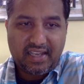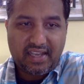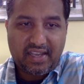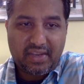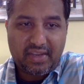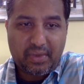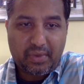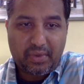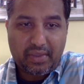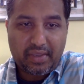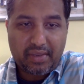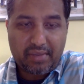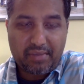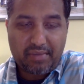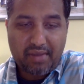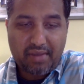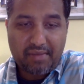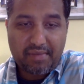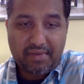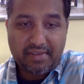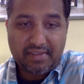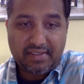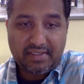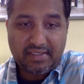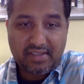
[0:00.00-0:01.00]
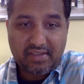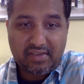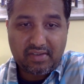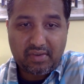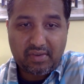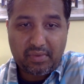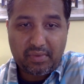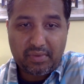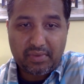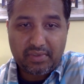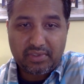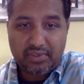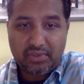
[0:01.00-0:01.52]
And now Abraham and
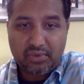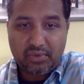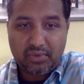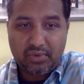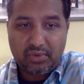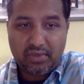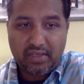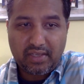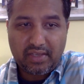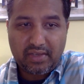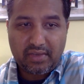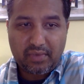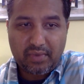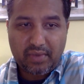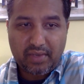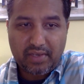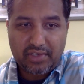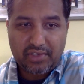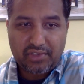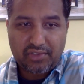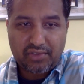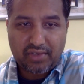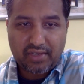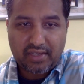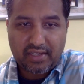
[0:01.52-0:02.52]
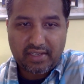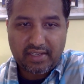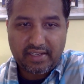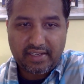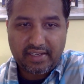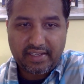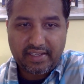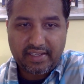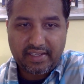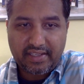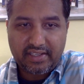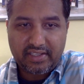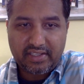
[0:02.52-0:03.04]
Sarah was old and well stricken
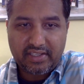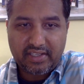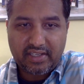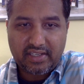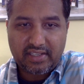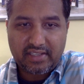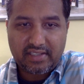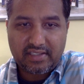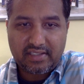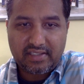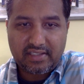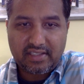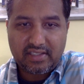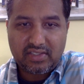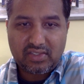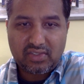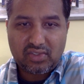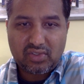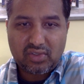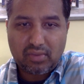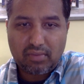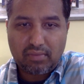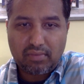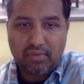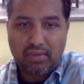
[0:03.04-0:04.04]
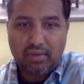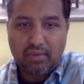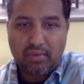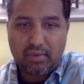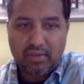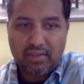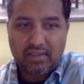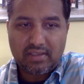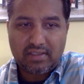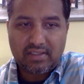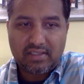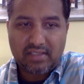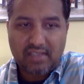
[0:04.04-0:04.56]
in age, and it ceased to be
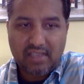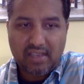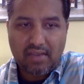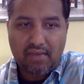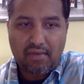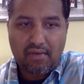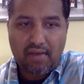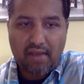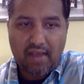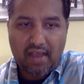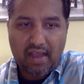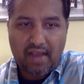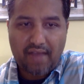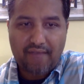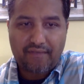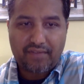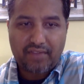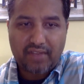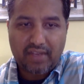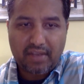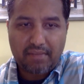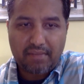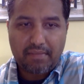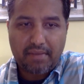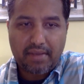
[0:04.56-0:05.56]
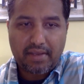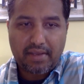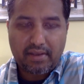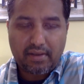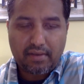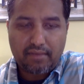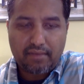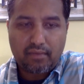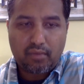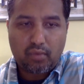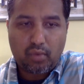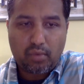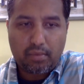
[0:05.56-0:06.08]
with Sarah after the manner
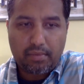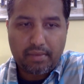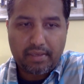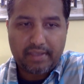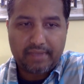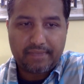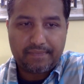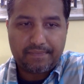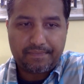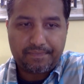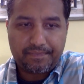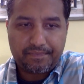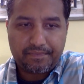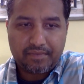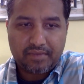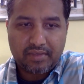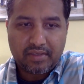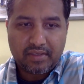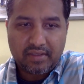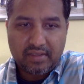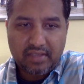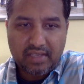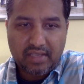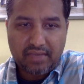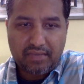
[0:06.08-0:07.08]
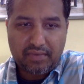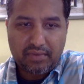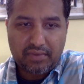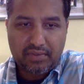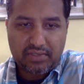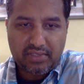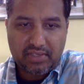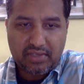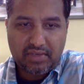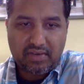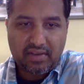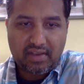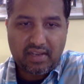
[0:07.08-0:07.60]
of woman. Therefore
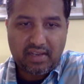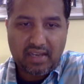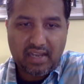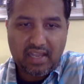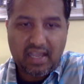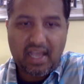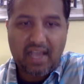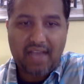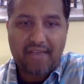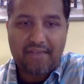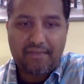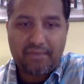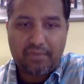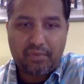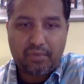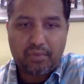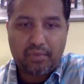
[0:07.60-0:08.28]
Sarah laughed